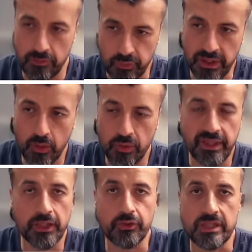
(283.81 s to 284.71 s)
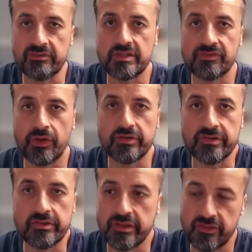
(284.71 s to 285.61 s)
We know on the Android TV
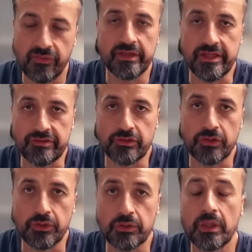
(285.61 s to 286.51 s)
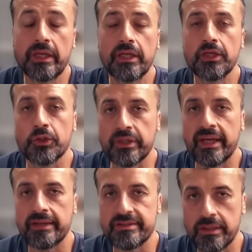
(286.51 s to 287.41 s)
devices, it's very easy to do. You
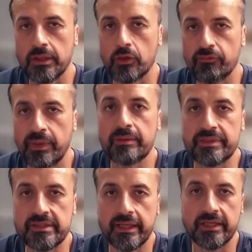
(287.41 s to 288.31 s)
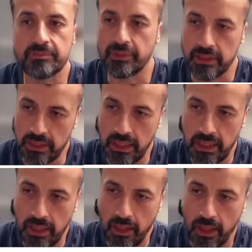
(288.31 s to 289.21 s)
can turn off Play Protect, but
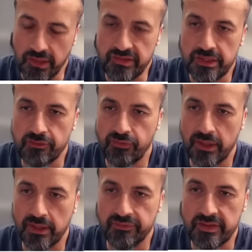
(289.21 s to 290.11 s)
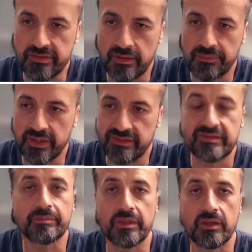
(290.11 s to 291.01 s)
I just need to find out if there's something
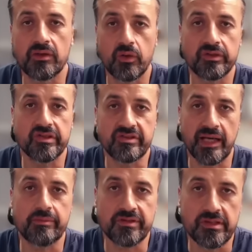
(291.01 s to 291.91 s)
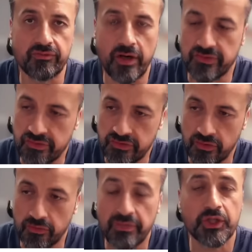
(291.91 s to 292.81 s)
similar on these Amazon devices.
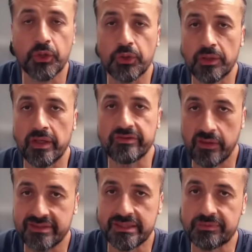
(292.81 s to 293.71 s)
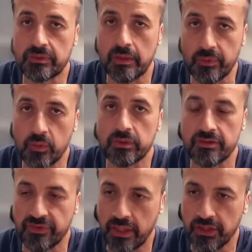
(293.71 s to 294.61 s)
So make sure you guys are subscribed to all
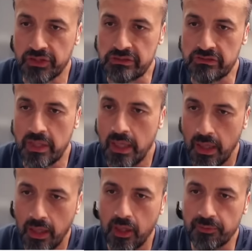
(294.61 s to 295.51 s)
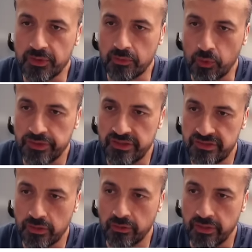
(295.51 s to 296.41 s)
notifications. I'll be doing more
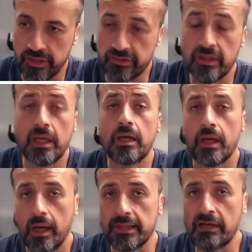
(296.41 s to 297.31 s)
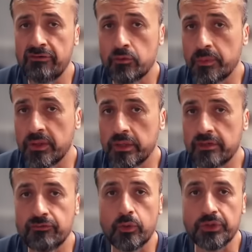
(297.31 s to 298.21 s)
testing on this. I definitely will be
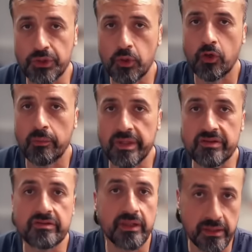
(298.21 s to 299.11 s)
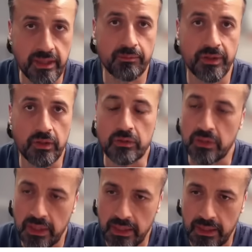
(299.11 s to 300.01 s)
looking forward to your comments down below.